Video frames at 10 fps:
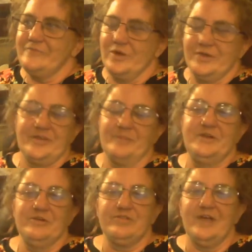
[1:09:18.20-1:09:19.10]
40 something
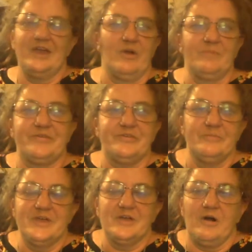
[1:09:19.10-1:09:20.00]
years later, I'm still
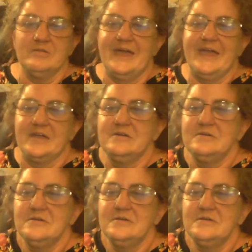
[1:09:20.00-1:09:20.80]
being called Hank.